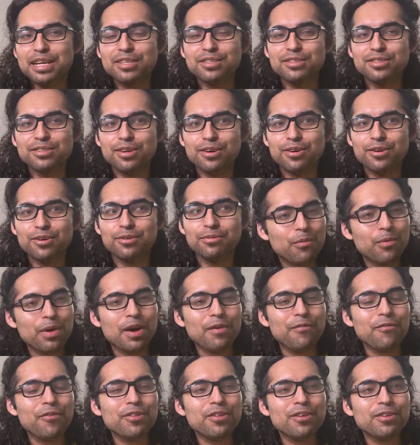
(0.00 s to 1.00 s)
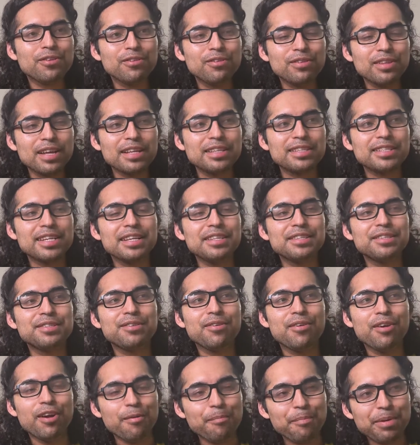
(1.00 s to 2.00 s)
So without further ado, let's get
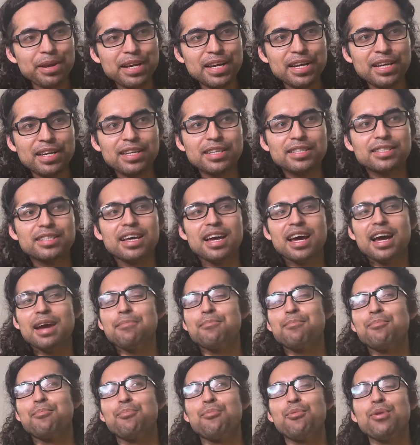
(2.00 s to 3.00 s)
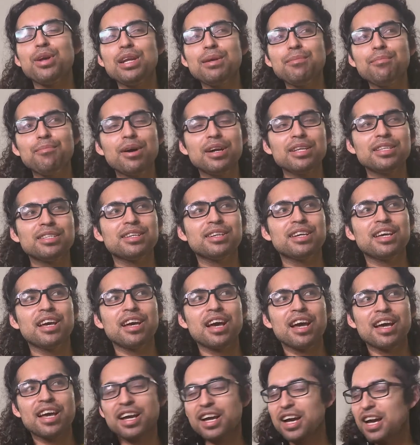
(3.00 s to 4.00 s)
started because I pretty much
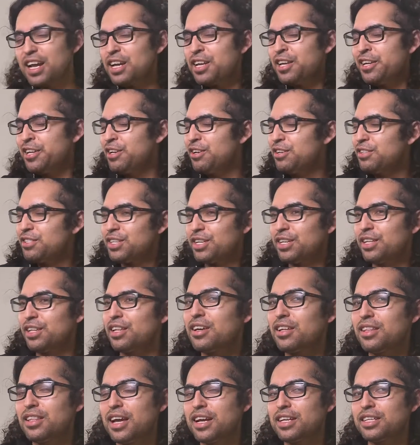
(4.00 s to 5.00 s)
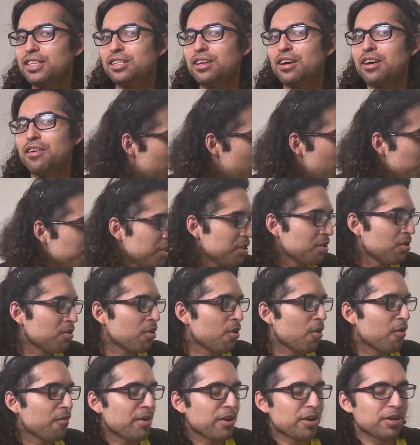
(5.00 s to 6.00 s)
got a huge collection of
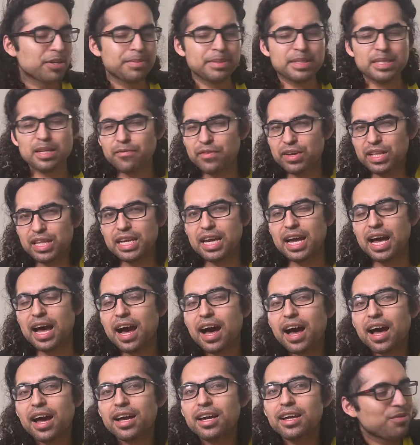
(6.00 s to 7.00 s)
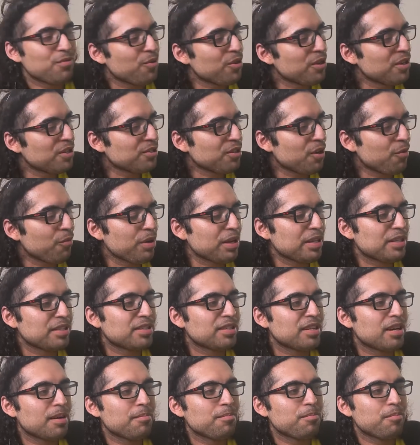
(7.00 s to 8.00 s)
OshiNoKo figures, specifically We're gonna start with
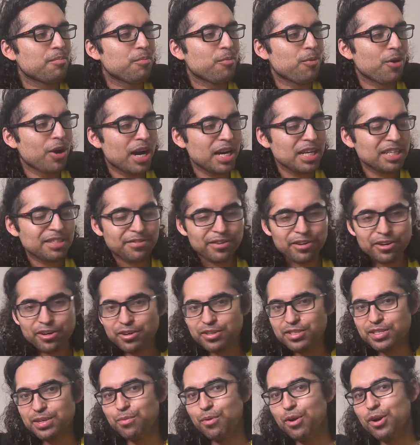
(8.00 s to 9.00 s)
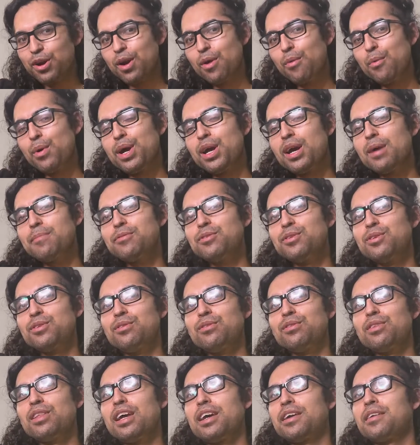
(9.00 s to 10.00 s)
some price figures and work our way up
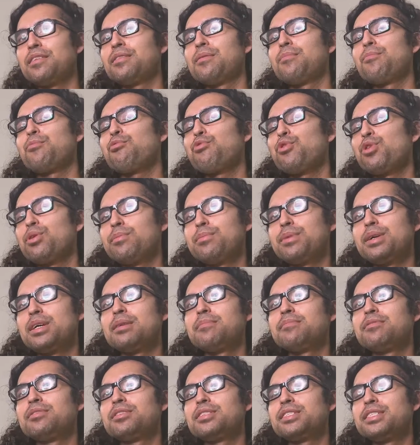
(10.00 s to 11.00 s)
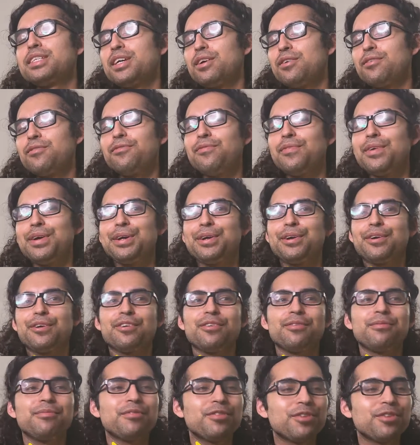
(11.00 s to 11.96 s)
to like the premium scale figure.